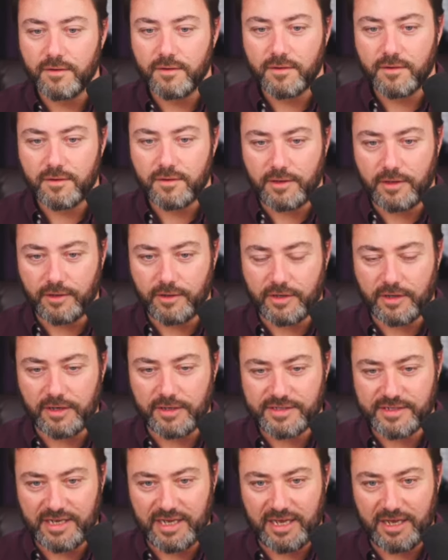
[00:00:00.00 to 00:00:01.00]
Good colour
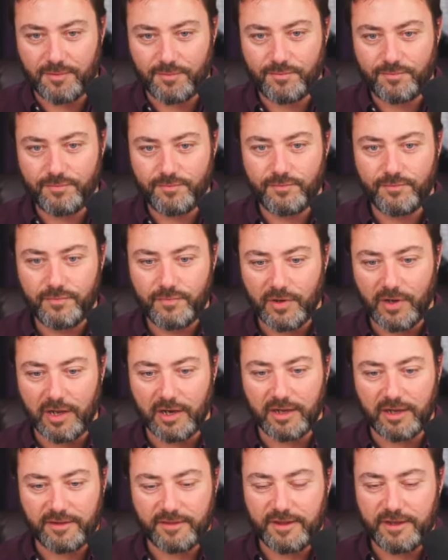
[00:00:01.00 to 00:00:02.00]
scheme. I
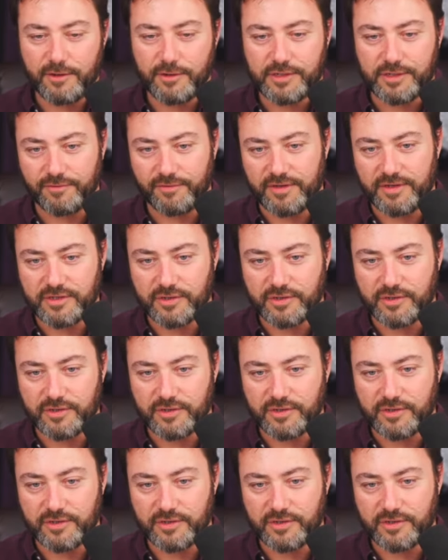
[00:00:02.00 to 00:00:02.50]
like the use of this